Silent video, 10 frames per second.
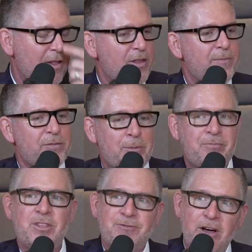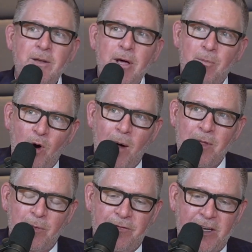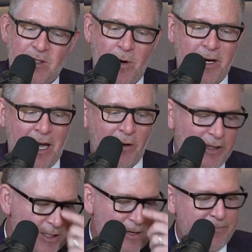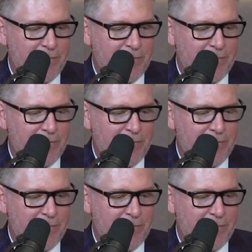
The fundamental problem that we face right now is